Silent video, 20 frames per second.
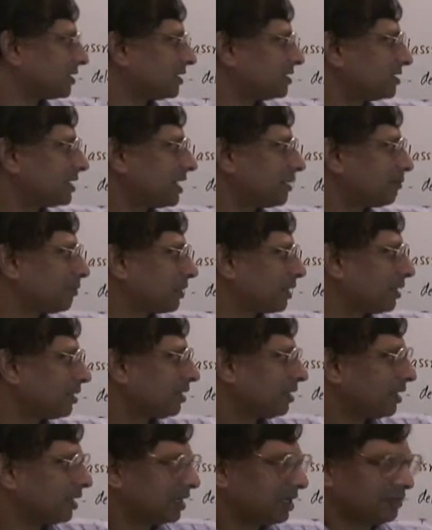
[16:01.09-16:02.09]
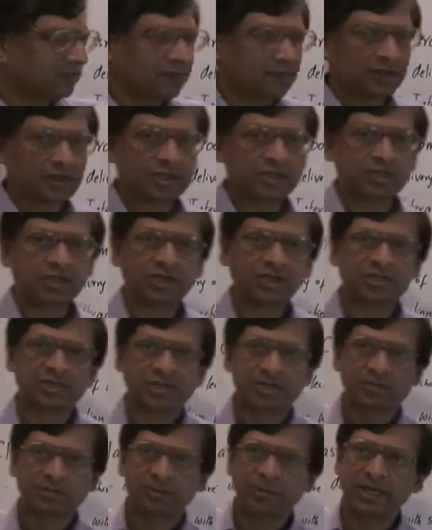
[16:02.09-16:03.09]
as an example, if a lecturer
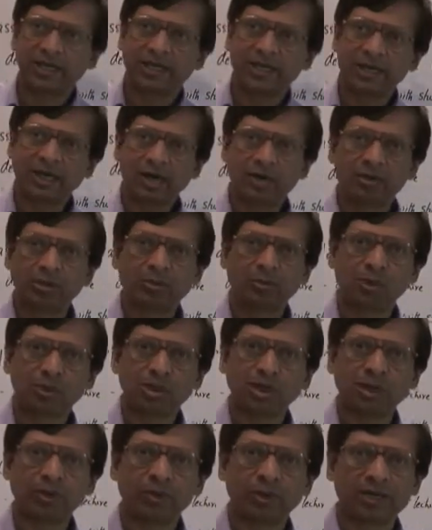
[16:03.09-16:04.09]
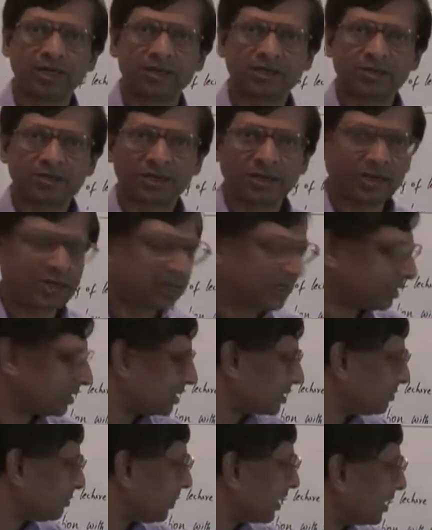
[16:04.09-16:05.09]
is explaining how the motor works,
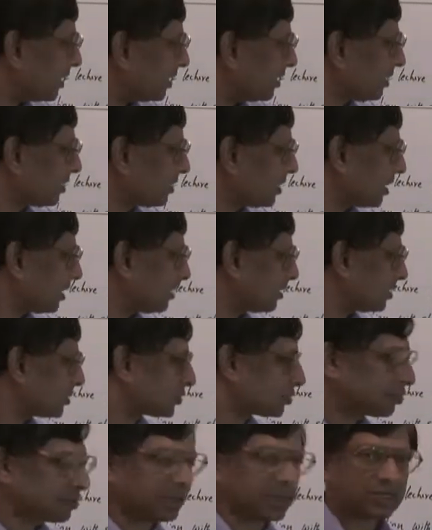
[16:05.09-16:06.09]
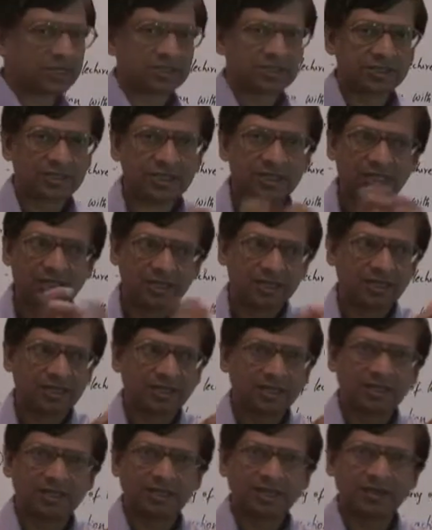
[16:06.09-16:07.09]
it is better that the students
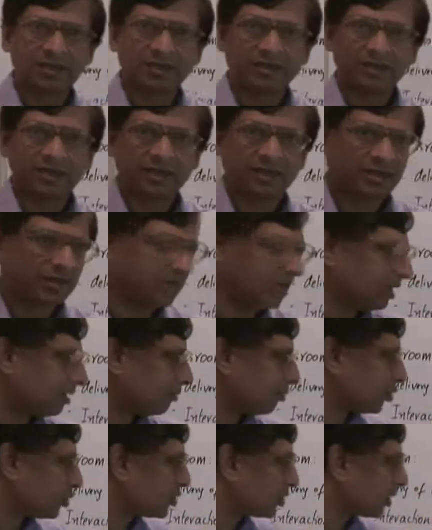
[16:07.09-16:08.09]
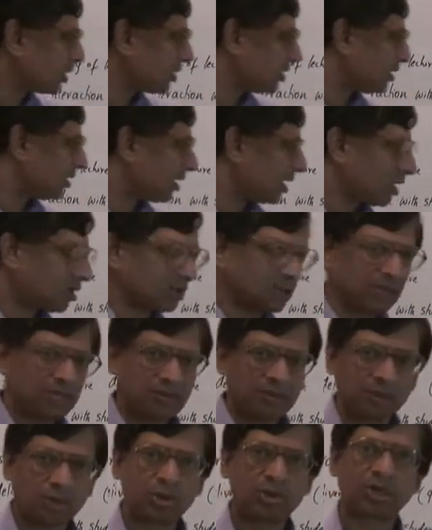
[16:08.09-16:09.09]
see in motion how
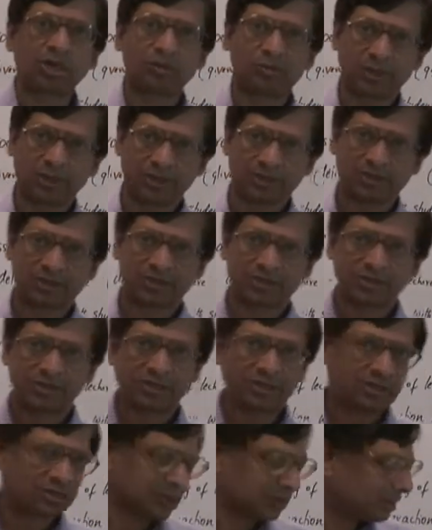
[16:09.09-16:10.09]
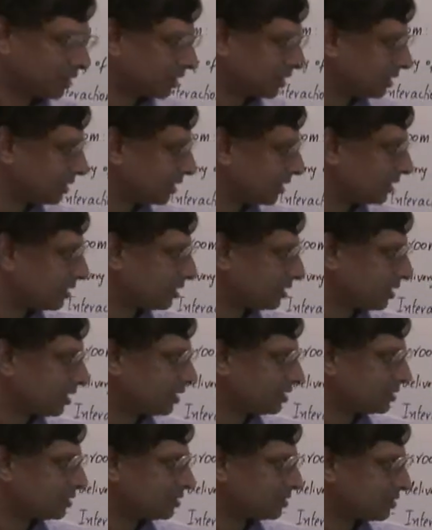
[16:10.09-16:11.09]
the motor works. So
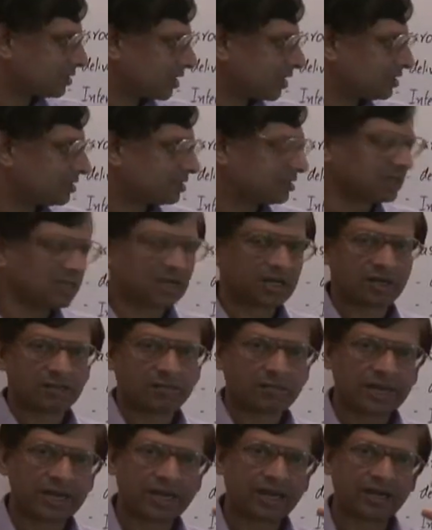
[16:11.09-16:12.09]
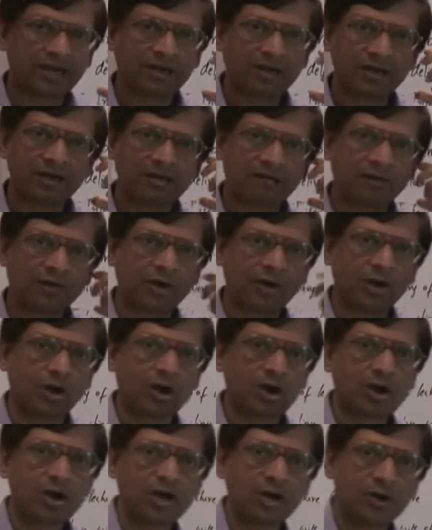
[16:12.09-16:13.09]
it stays in their mind for
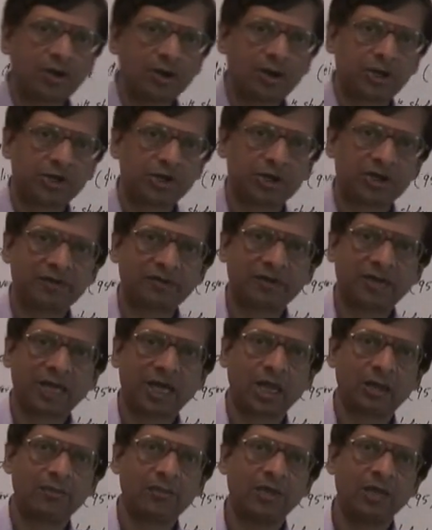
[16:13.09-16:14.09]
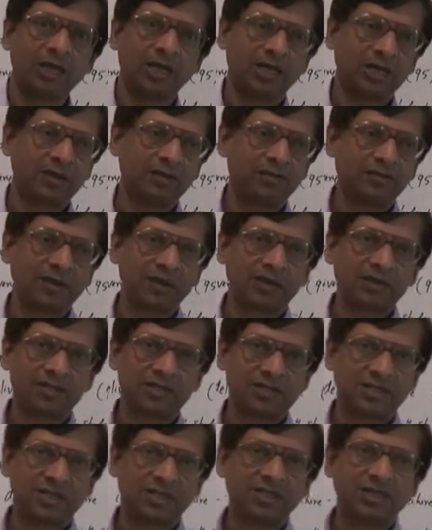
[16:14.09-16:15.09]
a longer duration of time if
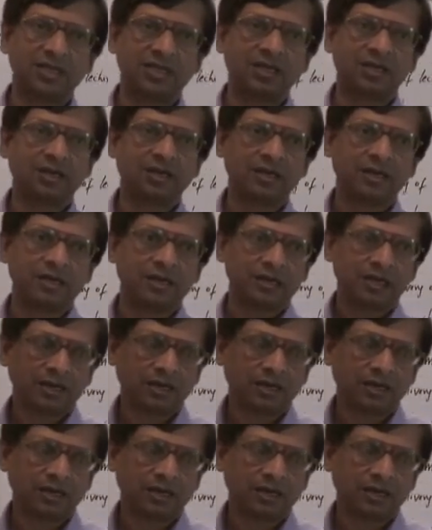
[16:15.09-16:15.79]
they see the